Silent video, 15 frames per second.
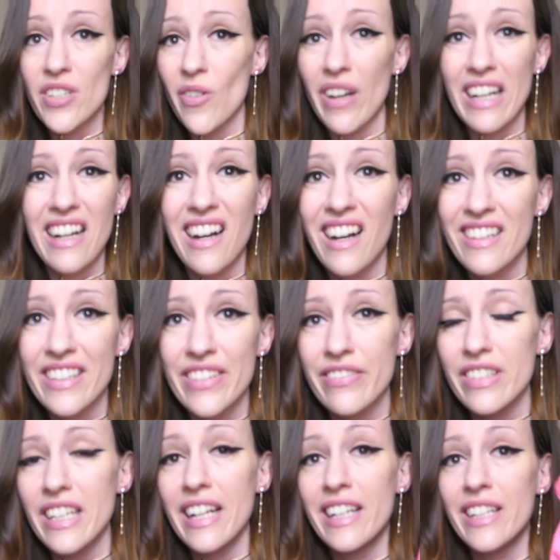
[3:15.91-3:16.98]
so I can't even
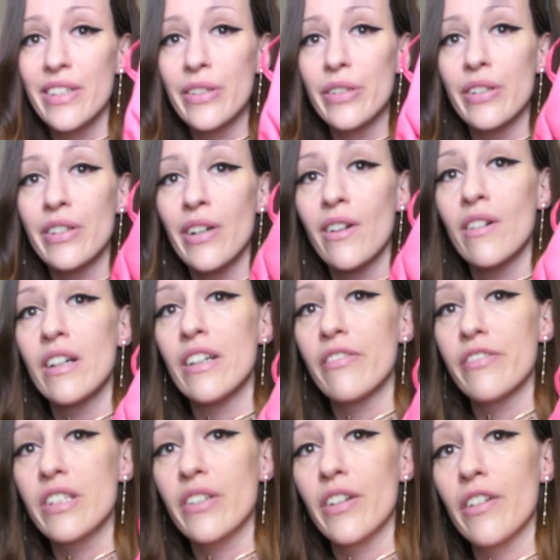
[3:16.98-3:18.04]
tell you, you know,
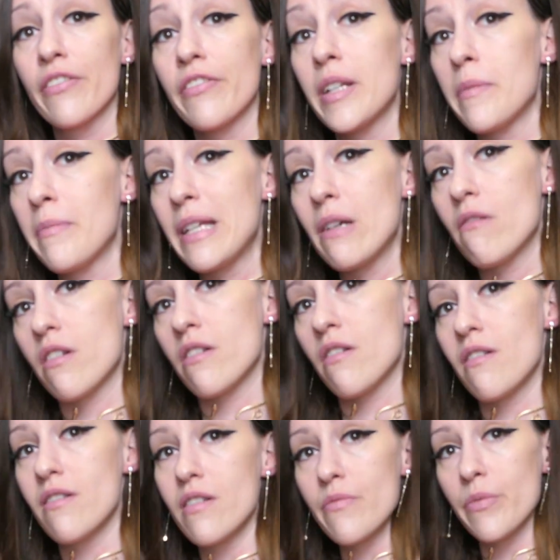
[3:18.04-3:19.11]
if it's gonna fit me or
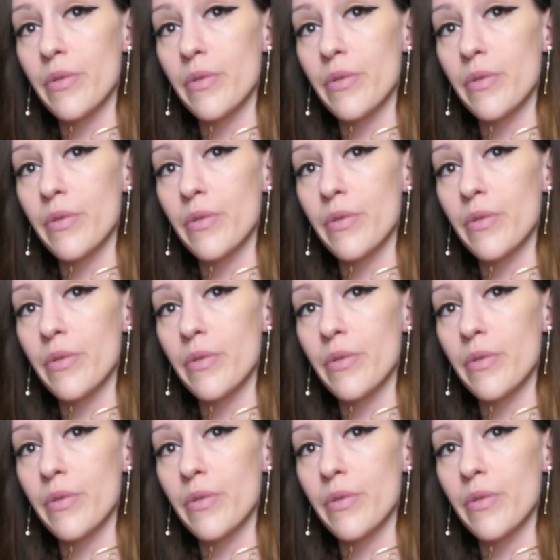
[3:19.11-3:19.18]
not.